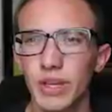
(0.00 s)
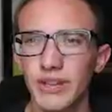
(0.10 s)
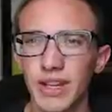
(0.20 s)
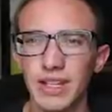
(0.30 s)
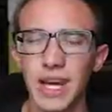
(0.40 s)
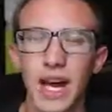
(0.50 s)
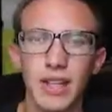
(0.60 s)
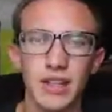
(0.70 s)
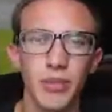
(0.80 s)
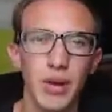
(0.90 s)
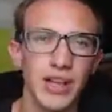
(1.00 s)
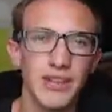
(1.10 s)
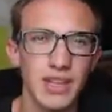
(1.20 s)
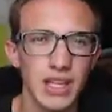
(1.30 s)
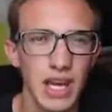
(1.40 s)
but it's like not the
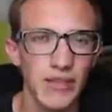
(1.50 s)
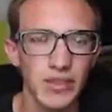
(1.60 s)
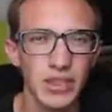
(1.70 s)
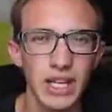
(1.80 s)
best thing ever,